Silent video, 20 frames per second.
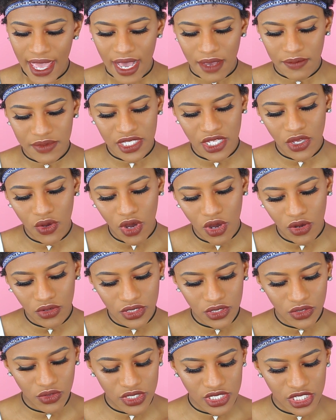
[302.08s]
I'm still
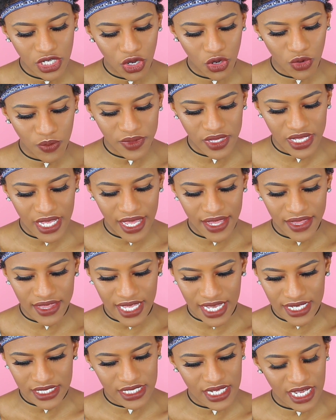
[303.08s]
holding on to hope that
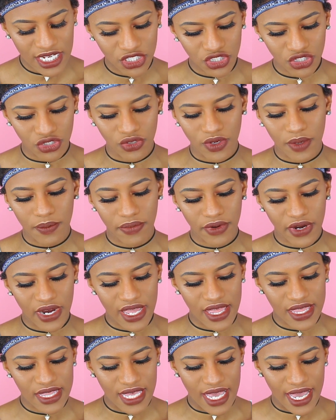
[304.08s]
that's not true and
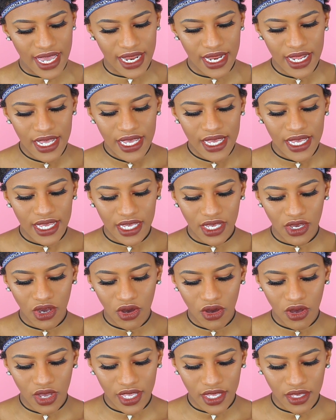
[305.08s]
praying that it
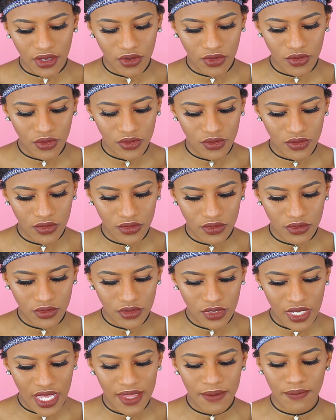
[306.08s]
all heal
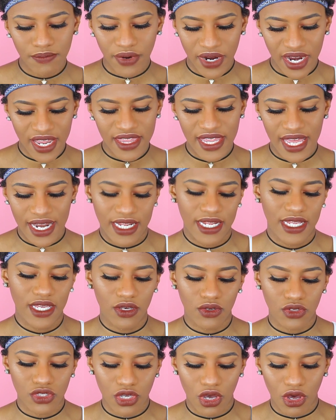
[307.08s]
and praying that it
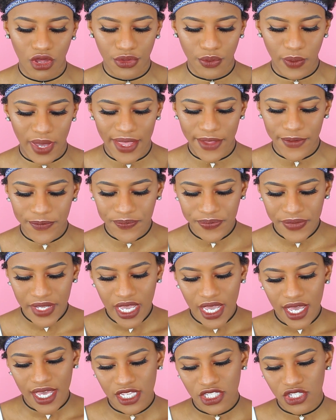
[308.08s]
heals all the way.
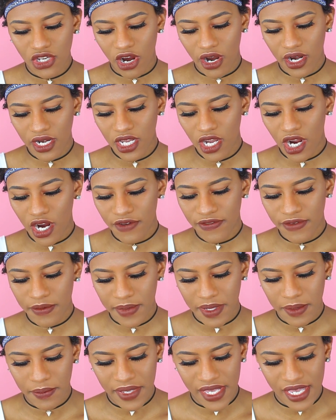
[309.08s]
It's already hard for
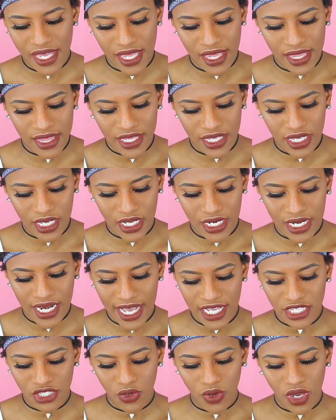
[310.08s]
me, being the
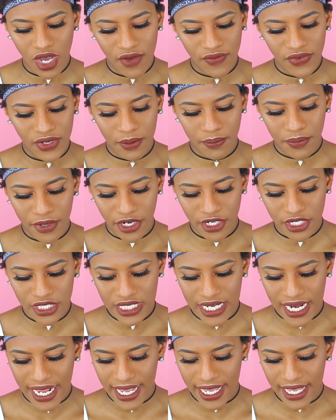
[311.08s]
not so confident
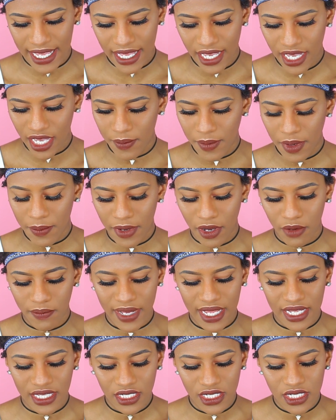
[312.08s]
person I am about
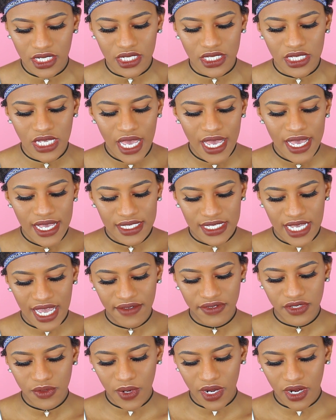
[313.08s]
my looks, to
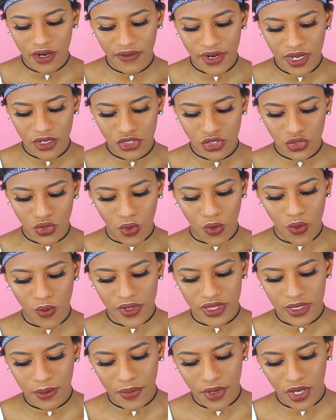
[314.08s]
have to walk around school
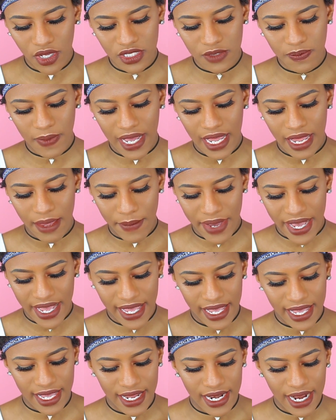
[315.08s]
with a bald spot in my
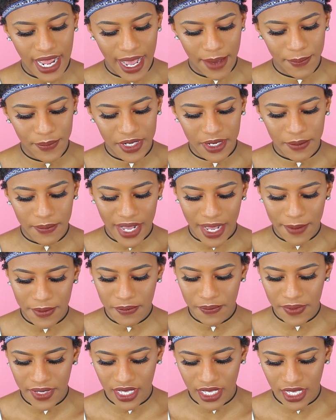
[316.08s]
head. I put a
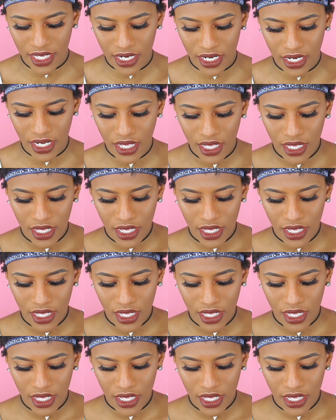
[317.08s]
bobby pin